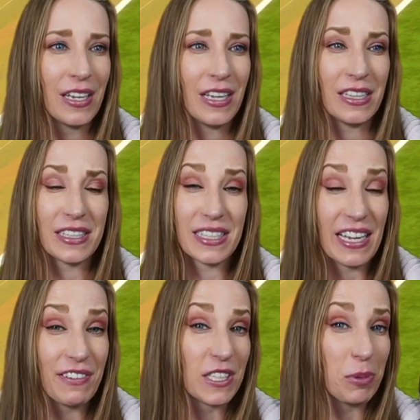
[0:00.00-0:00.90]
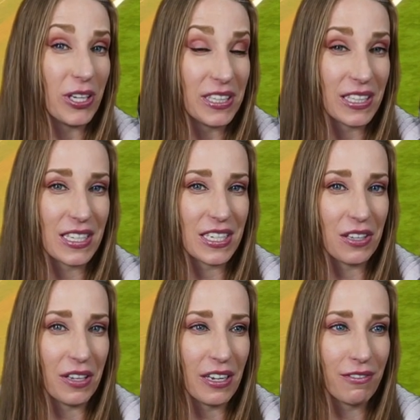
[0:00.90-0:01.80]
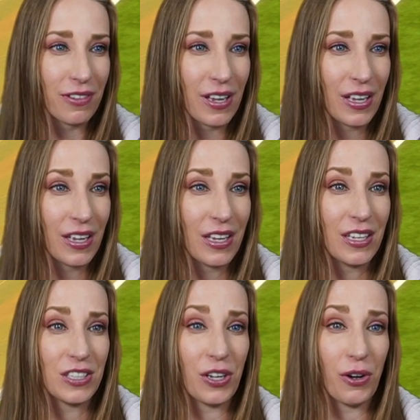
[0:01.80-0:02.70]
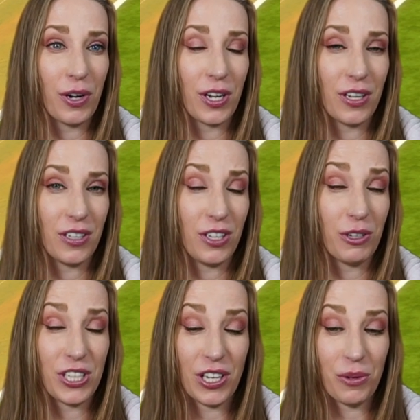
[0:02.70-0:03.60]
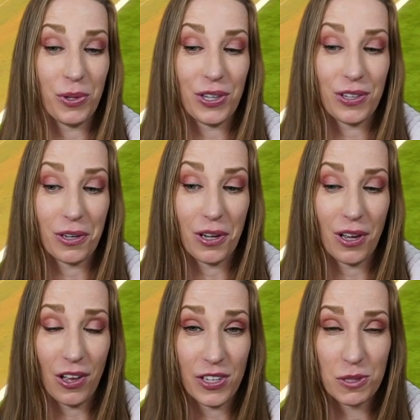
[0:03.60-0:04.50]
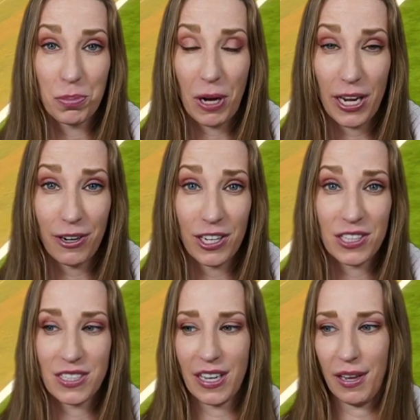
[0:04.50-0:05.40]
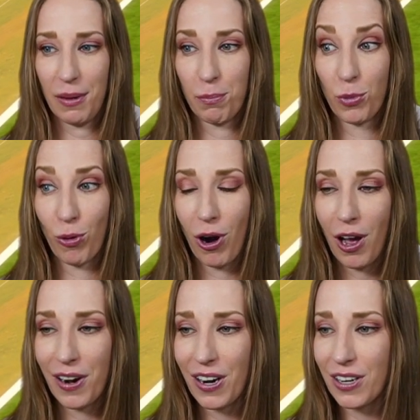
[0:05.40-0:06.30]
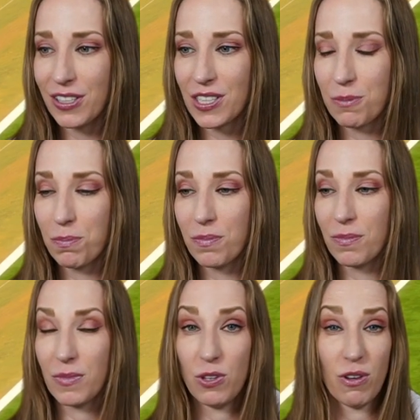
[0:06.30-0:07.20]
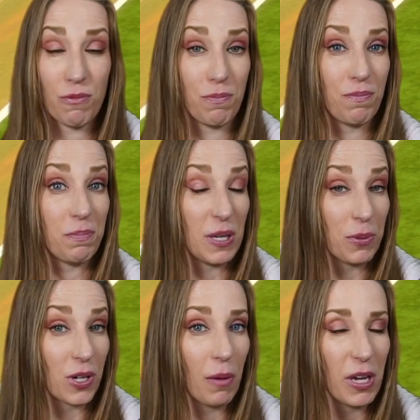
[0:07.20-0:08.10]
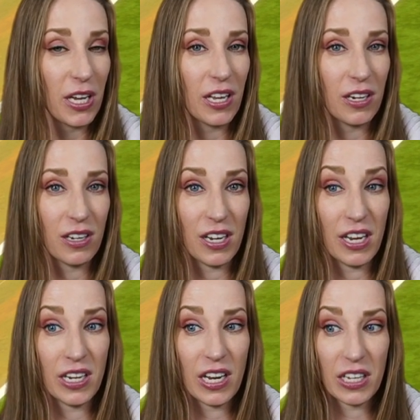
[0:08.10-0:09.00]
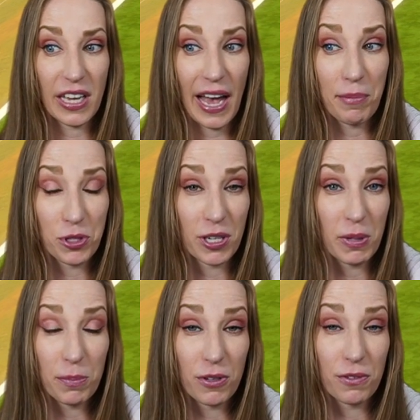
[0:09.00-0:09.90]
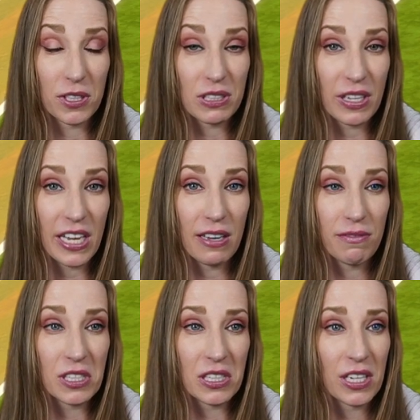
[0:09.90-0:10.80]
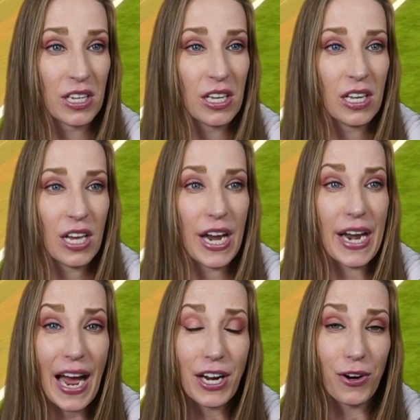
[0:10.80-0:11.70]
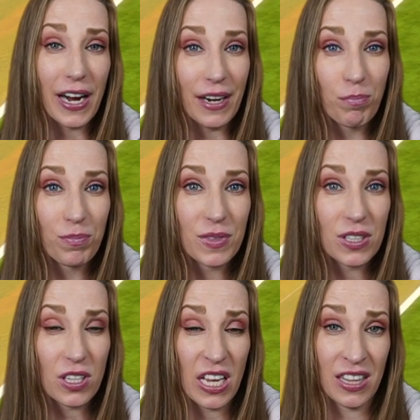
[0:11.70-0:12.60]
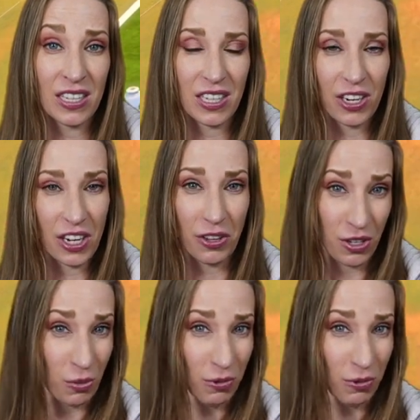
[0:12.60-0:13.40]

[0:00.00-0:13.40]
the safest places to live. So you're dealing with all these pirates, marauders, you have people coming in and capturing people for slaves. Not great. In this area, you will